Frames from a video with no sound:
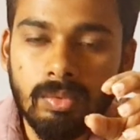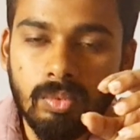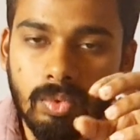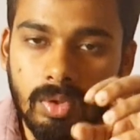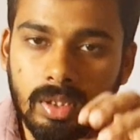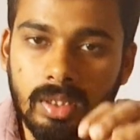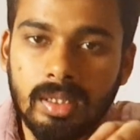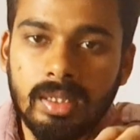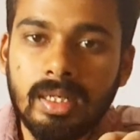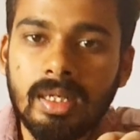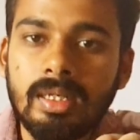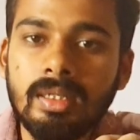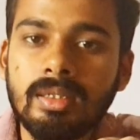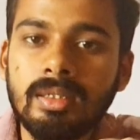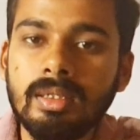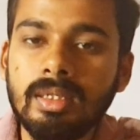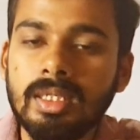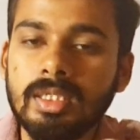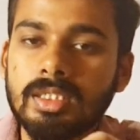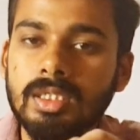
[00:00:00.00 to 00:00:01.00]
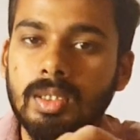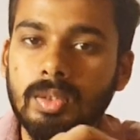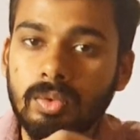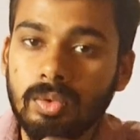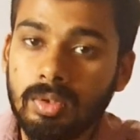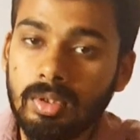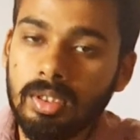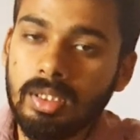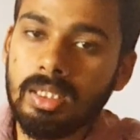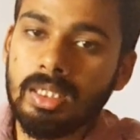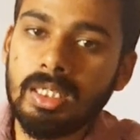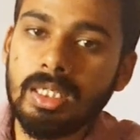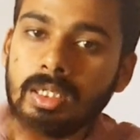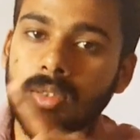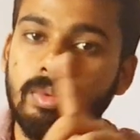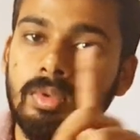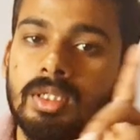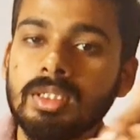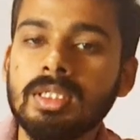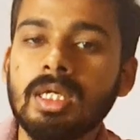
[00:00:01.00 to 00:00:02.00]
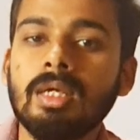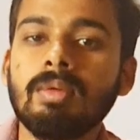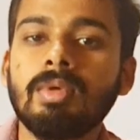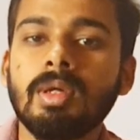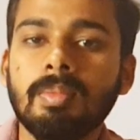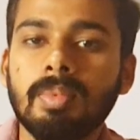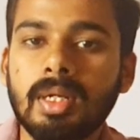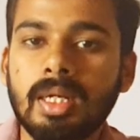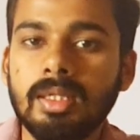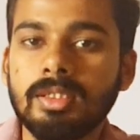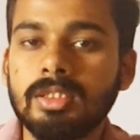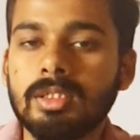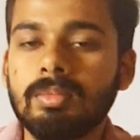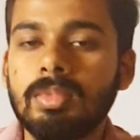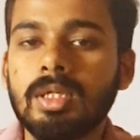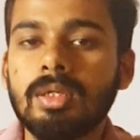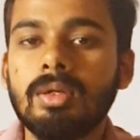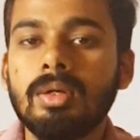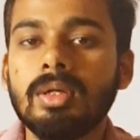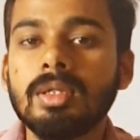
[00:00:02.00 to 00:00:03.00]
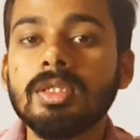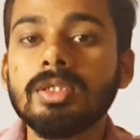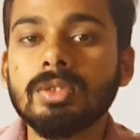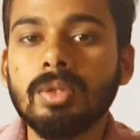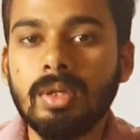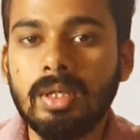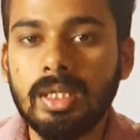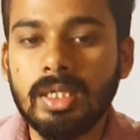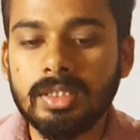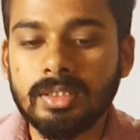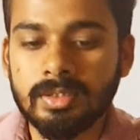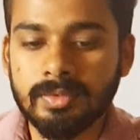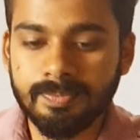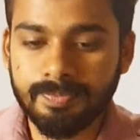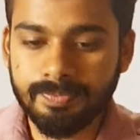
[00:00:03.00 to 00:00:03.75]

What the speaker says: volatile in nature, only liquids are vaporized but not the solids.